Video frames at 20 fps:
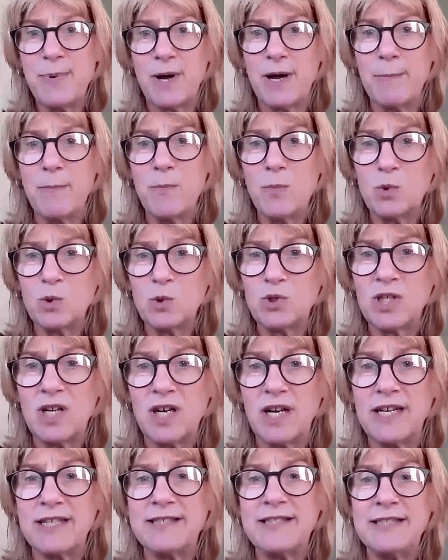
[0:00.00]
I'm more
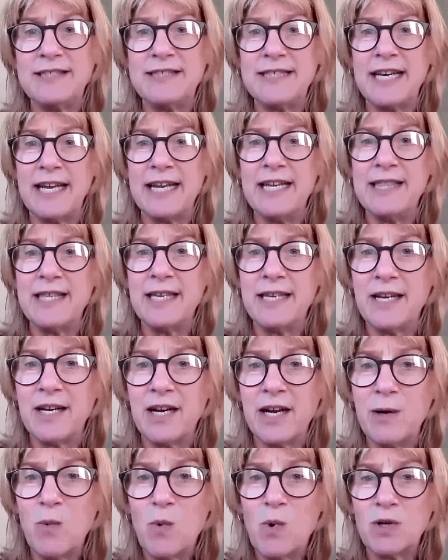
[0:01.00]
tired today than
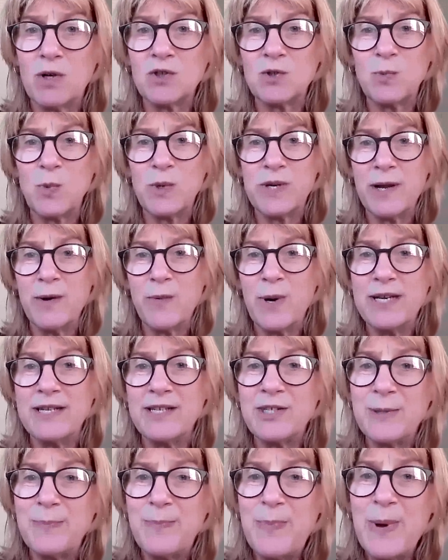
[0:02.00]
I was when I
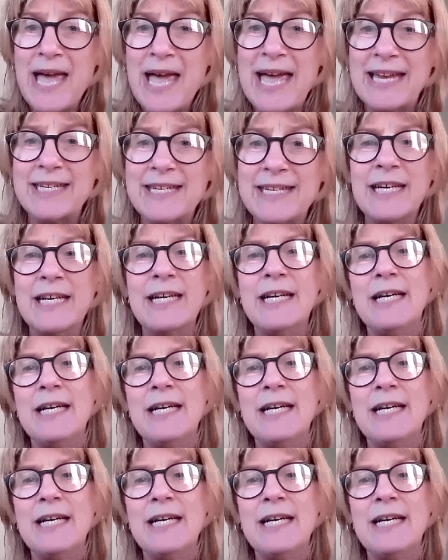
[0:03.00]
went to bed.